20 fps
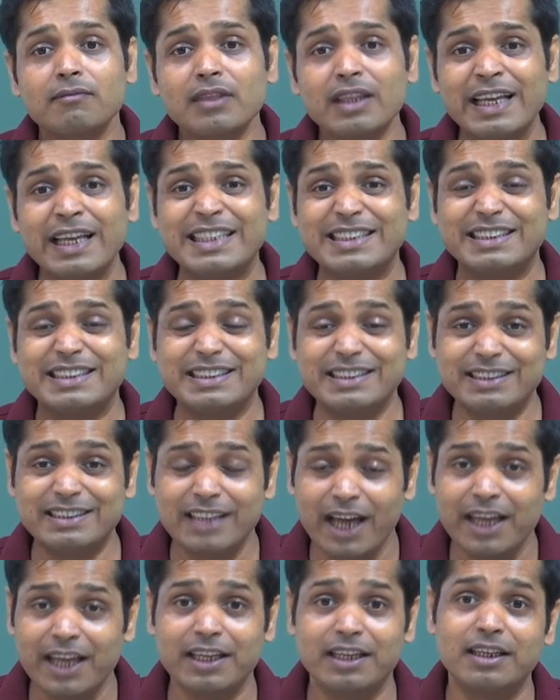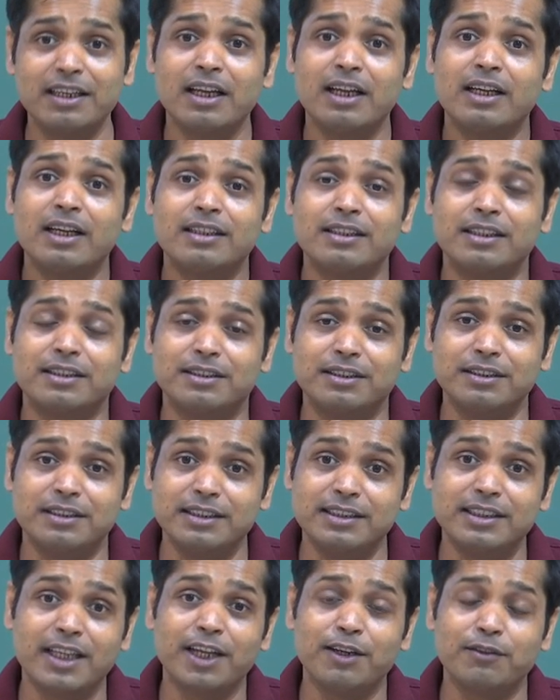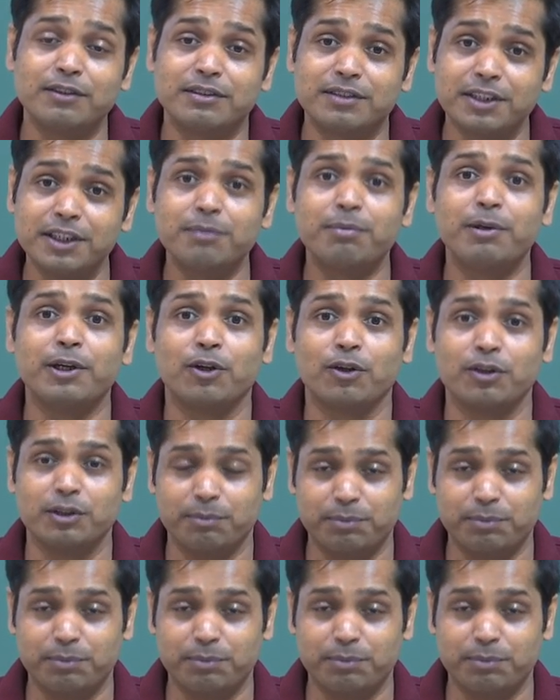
his design, the design of the treatment on the